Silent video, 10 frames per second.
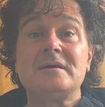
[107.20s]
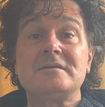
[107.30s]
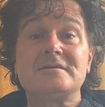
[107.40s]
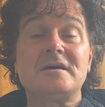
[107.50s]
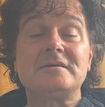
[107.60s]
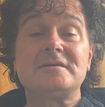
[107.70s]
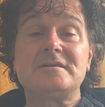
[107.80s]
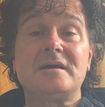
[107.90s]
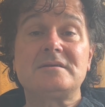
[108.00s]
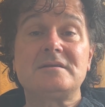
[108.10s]
The sun had
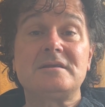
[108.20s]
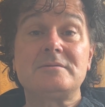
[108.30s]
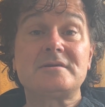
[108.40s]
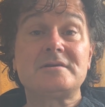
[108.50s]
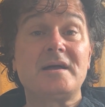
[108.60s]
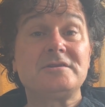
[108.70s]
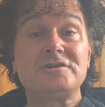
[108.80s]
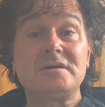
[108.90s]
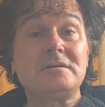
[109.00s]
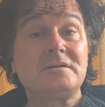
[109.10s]
set, and there was a slight
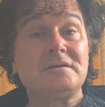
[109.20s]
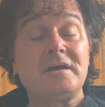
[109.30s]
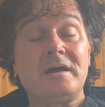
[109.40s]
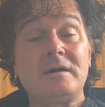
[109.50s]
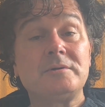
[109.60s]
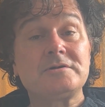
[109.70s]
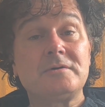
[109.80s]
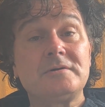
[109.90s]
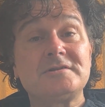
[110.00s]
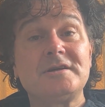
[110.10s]
chill in the air which
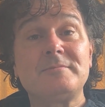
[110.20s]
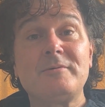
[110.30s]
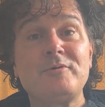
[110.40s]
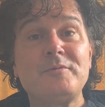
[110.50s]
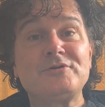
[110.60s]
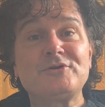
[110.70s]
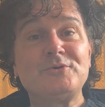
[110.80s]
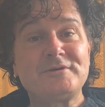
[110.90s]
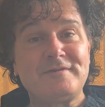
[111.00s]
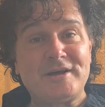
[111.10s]
caused him a moment's
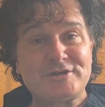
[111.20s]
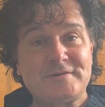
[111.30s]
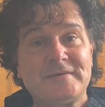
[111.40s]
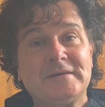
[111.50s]
gooseflesh.